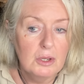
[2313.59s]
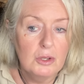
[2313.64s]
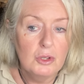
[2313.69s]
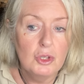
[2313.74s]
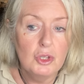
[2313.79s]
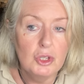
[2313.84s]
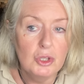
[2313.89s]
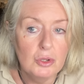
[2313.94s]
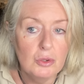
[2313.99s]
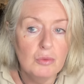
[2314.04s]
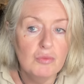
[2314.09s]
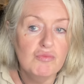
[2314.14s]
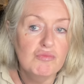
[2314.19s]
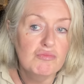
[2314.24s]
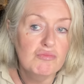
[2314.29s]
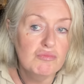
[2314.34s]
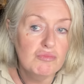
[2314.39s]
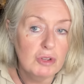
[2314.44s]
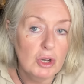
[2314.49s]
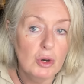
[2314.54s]
you
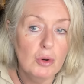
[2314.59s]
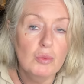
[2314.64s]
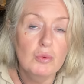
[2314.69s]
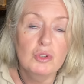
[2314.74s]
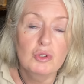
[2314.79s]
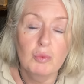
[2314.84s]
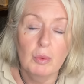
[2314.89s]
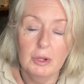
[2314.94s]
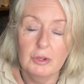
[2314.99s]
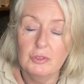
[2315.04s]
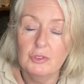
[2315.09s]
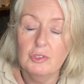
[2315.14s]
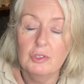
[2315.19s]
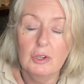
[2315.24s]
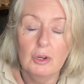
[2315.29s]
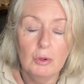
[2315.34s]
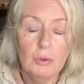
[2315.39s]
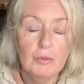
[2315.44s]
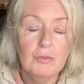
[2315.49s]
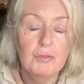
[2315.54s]
don't want to
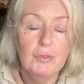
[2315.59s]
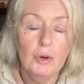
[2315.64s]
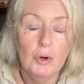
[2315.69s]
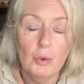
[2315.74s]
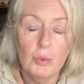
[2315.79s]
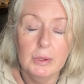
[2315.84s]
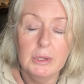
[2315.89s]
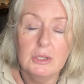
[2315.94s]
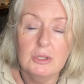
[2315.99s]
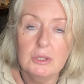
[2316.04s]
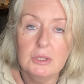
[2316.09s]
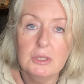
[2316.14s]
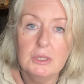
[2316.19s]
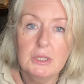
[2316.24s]
go forward,